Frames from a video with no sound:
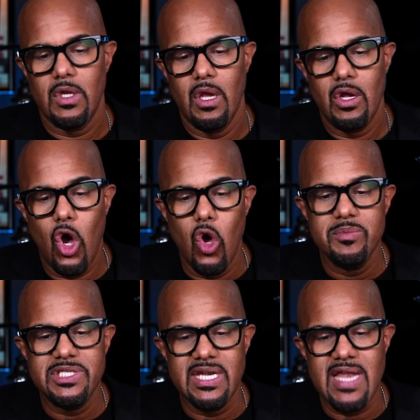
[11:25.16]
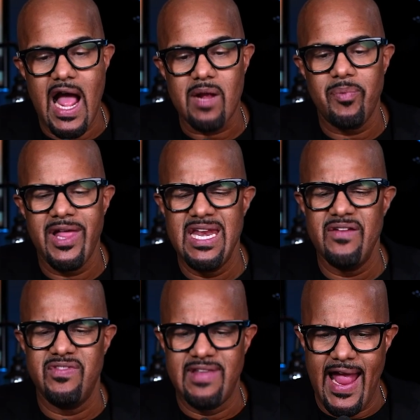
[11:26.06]
Combs then knocked
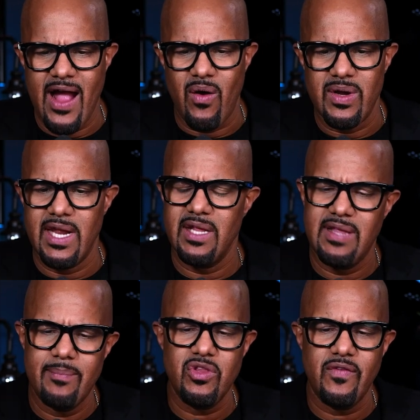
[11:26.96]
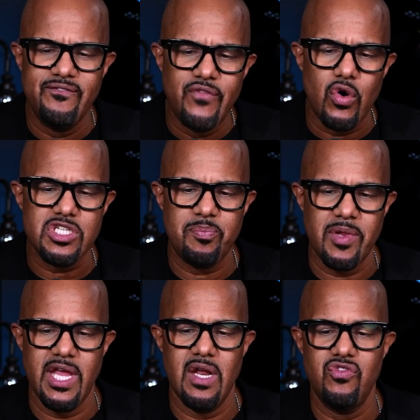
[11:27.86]
plaintiff down and attempted to force
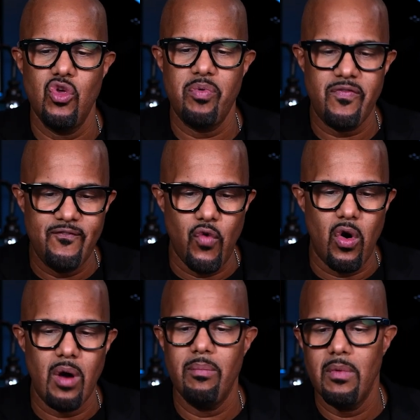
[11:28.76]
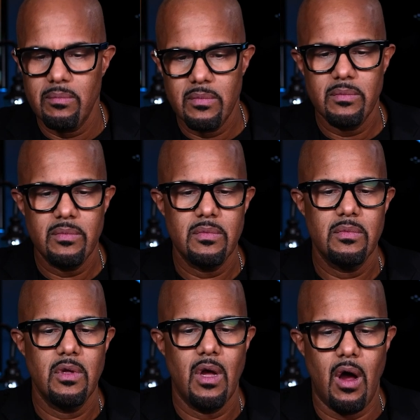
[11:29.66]
plaintiff to perform
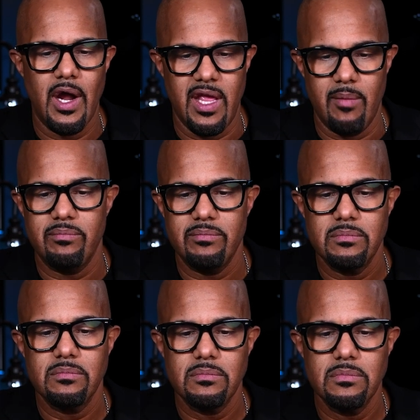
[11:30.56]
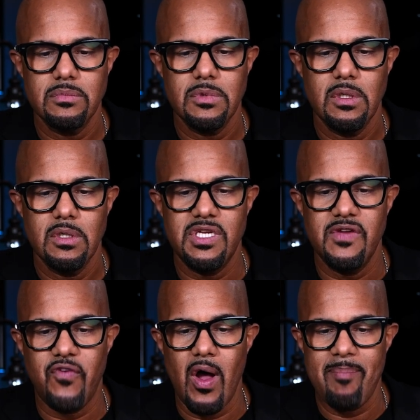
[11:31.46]
on him. She
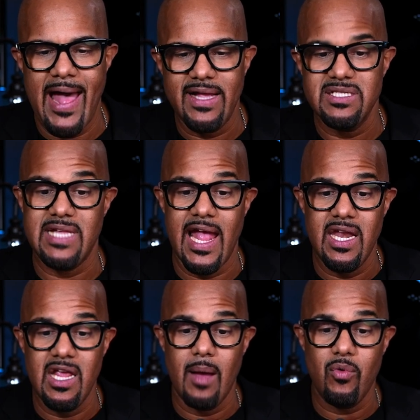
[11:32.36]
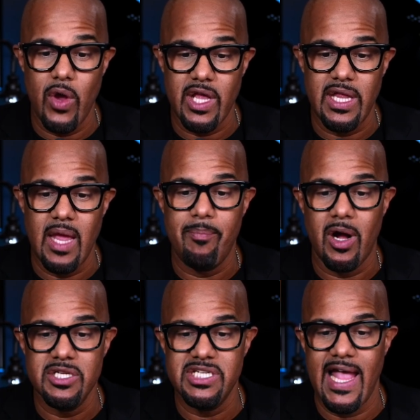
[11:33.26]
fought back, standing up quickly and
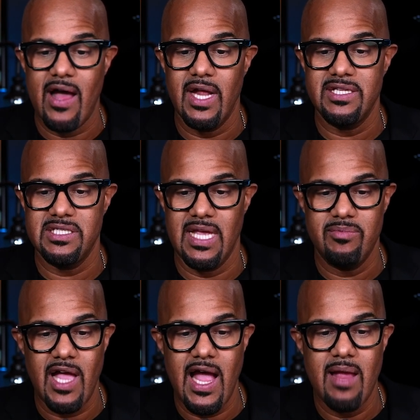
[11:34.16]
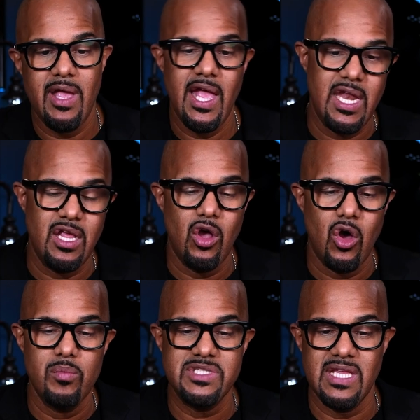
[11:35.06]
punching out at the same time, hitting
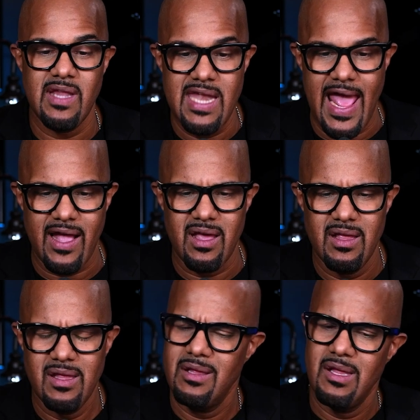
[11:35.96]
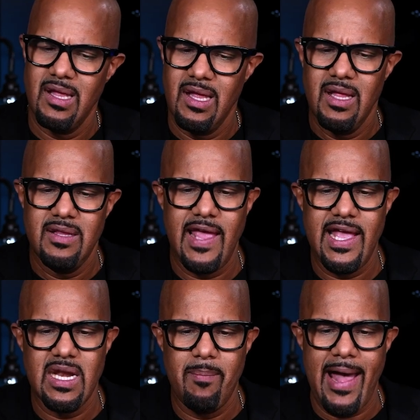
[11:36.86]
Combs in the neck.
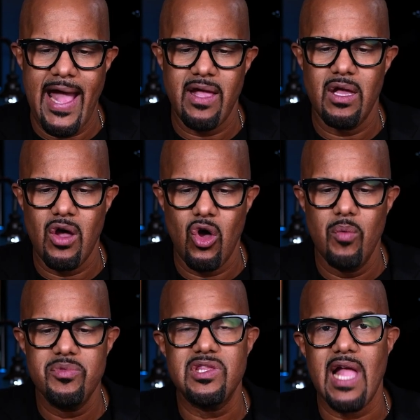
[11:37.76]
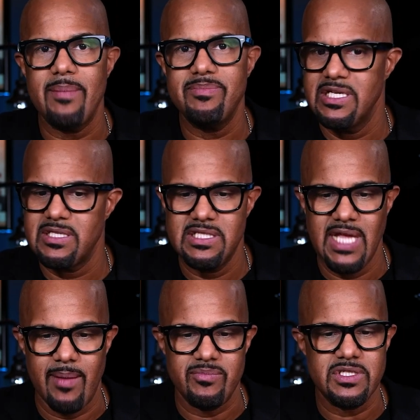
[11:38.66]
Taken aback, Combs stopped his
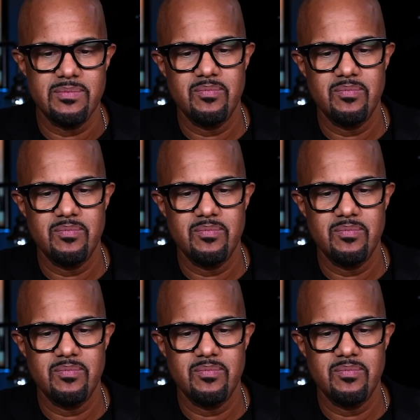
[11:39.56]
attempt.